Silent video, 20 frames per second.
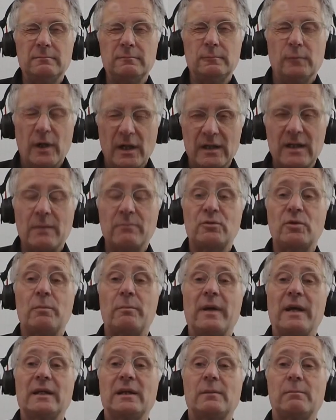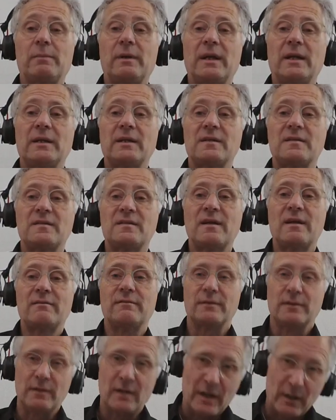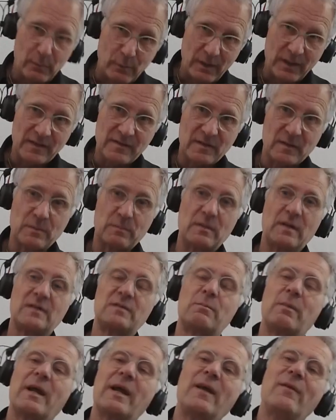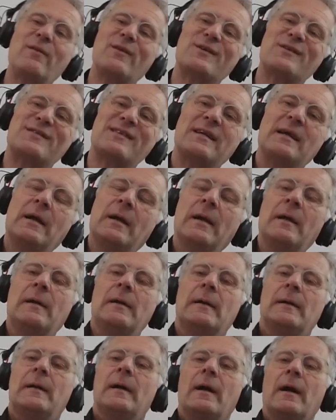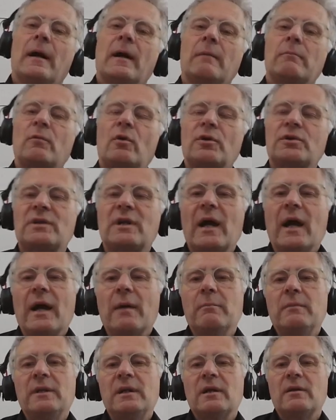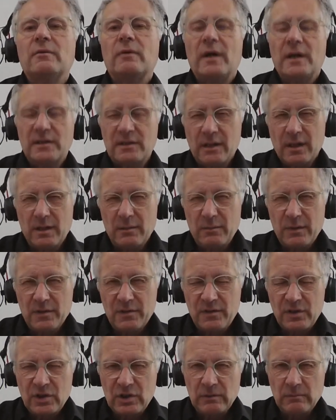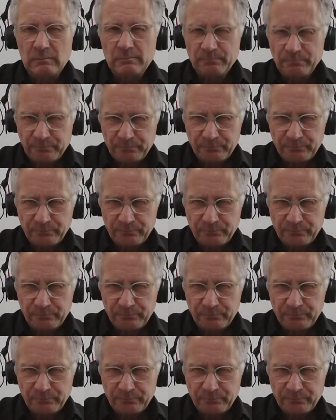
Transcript: Welcome to Pedal Planet 7. I will explain this. Rutger M here, writer and musician.